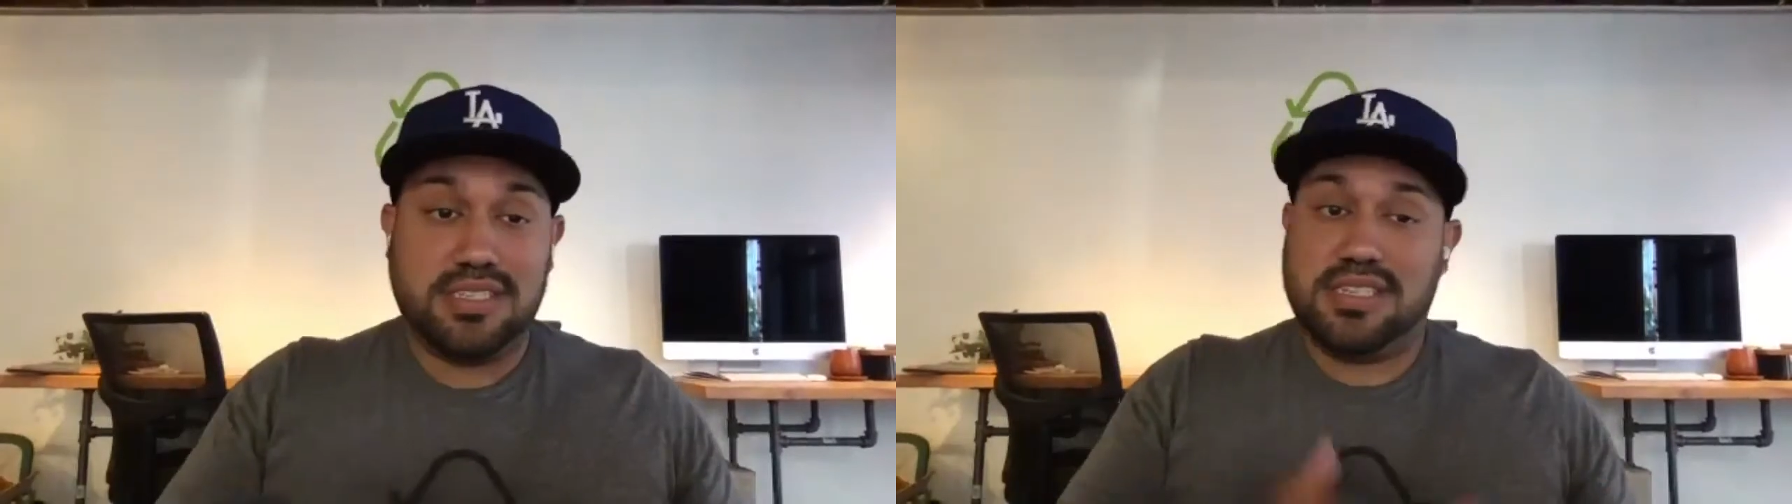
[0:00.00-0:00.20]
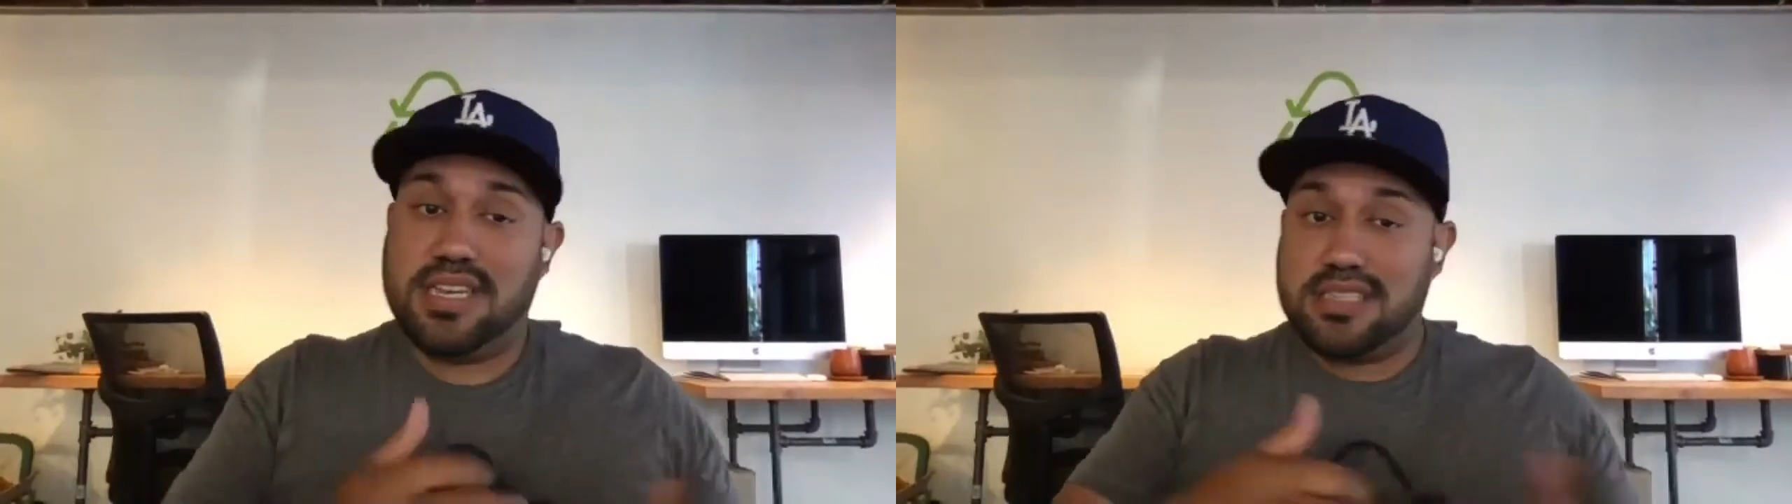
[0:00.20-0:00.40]

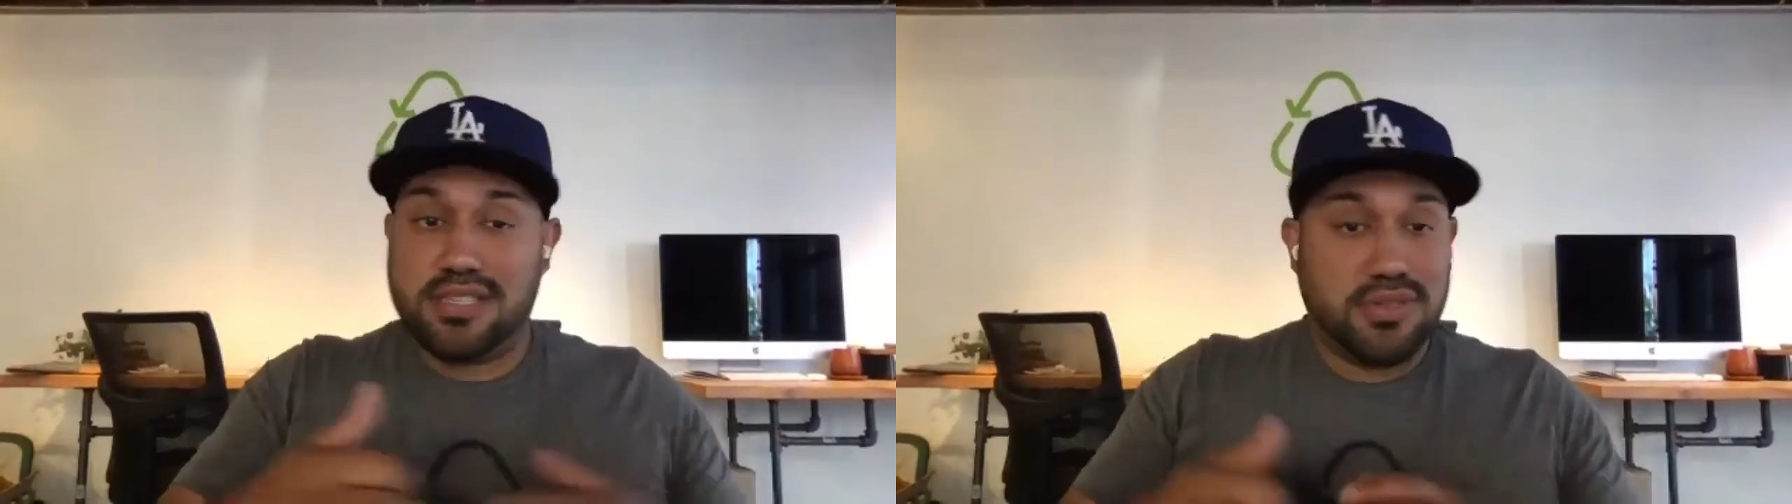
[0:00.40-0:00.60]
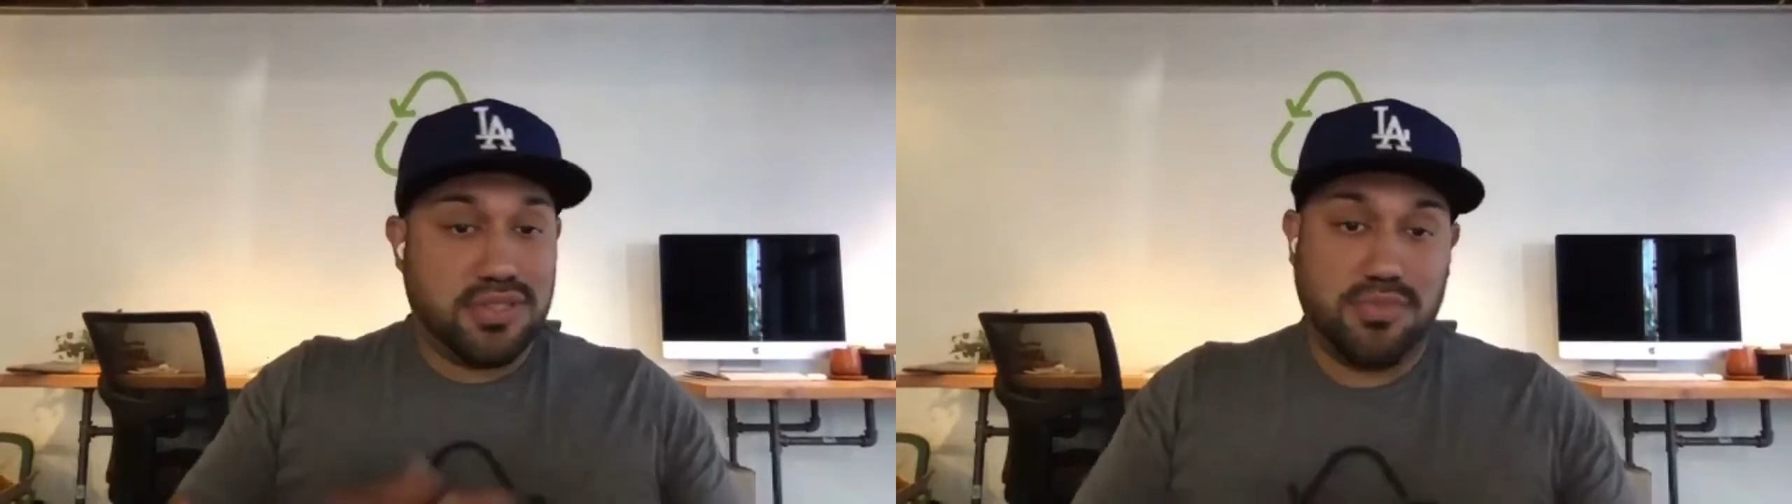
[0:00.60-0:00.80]
and takes it
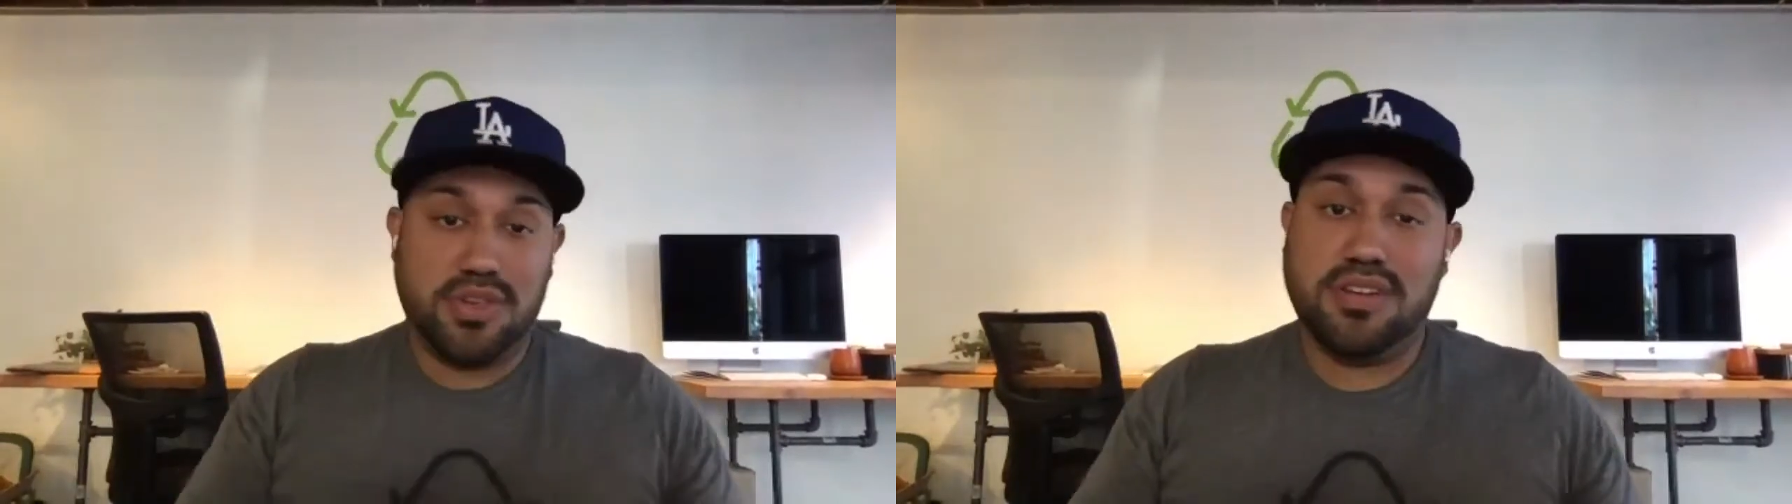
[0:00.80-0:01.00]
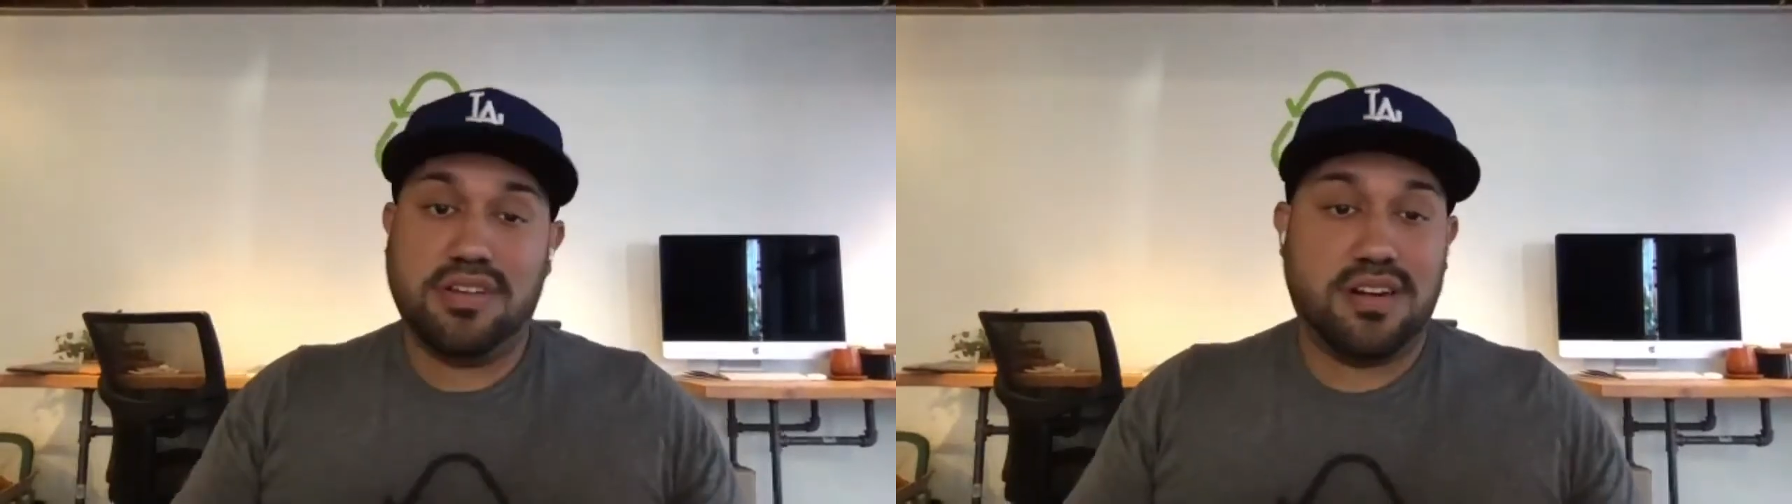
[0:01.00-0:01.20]
to his
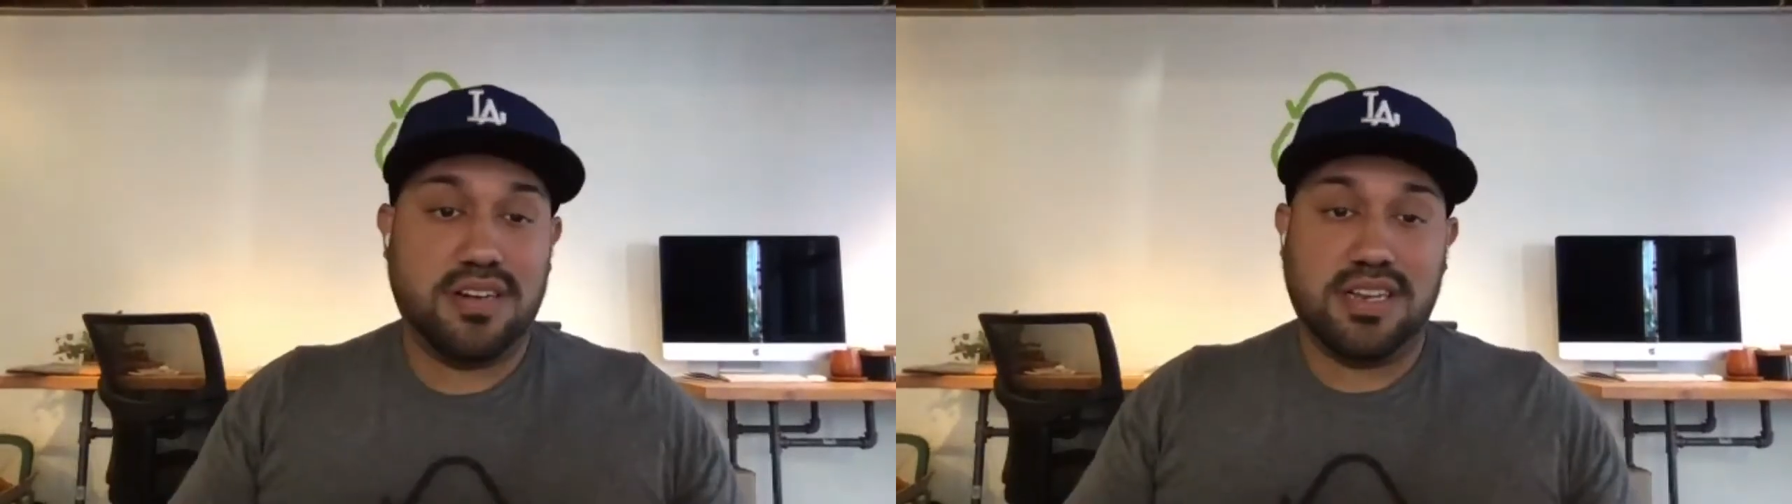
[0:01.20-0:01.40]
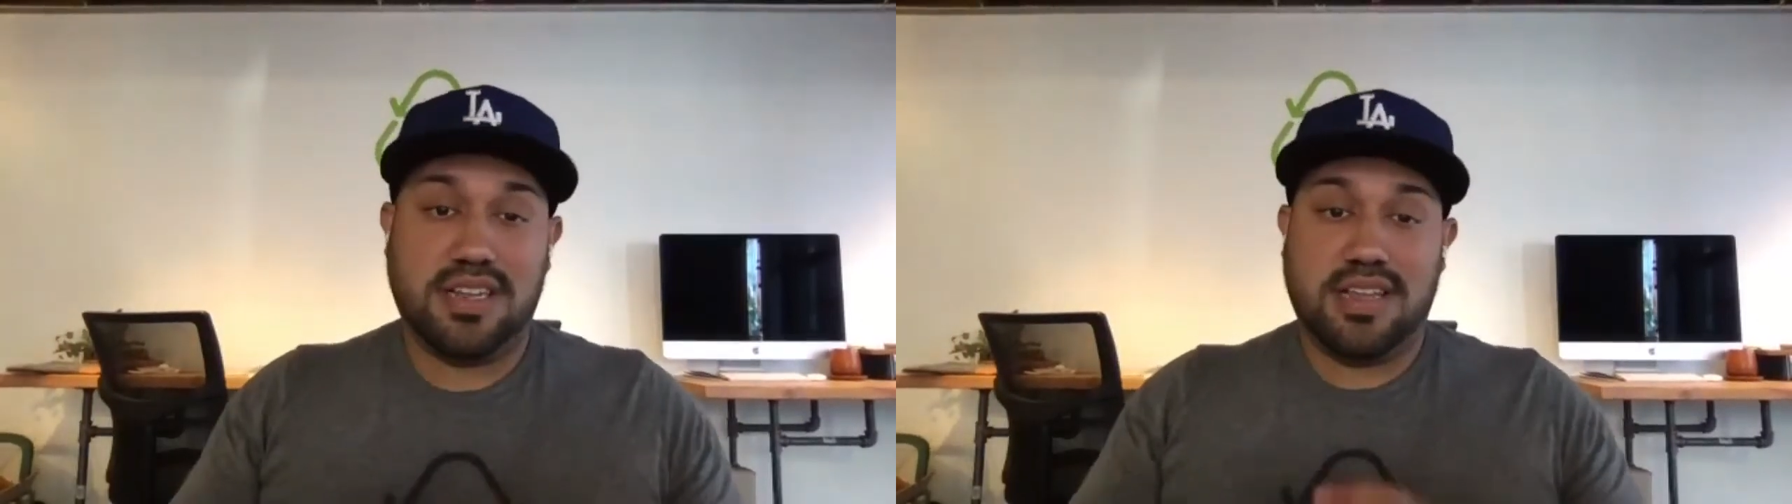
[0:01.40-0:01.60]
community
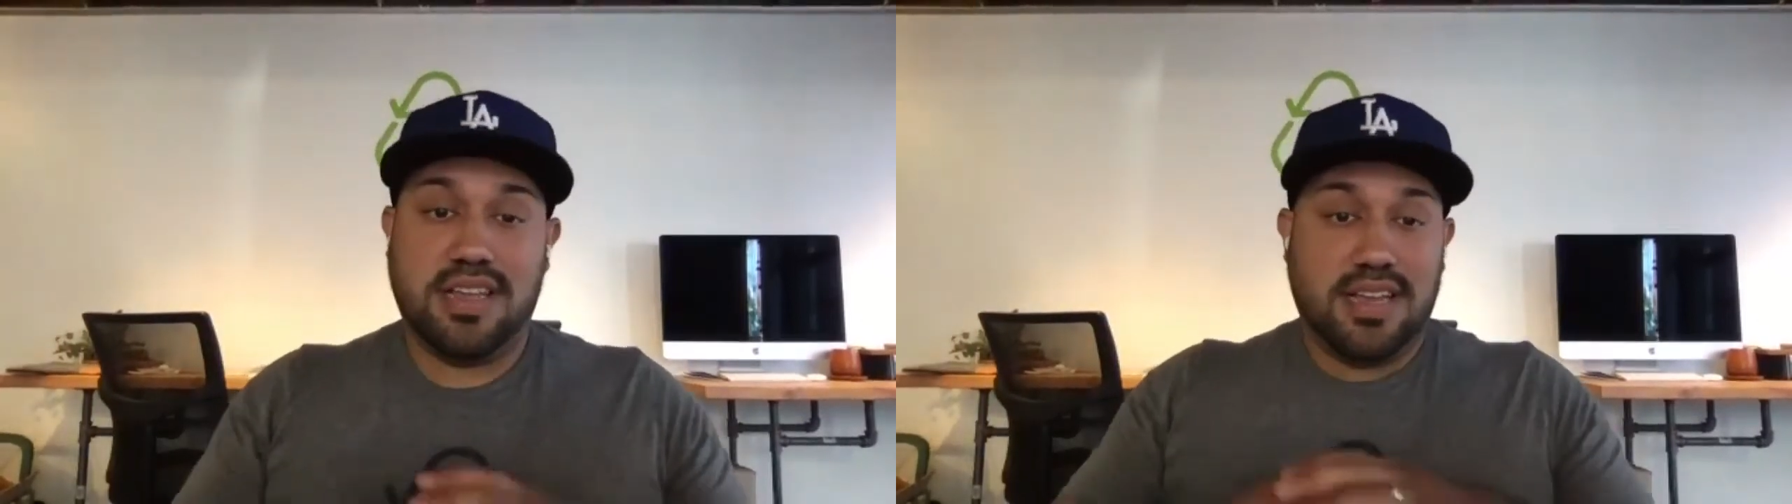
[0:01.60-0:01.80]
garden, and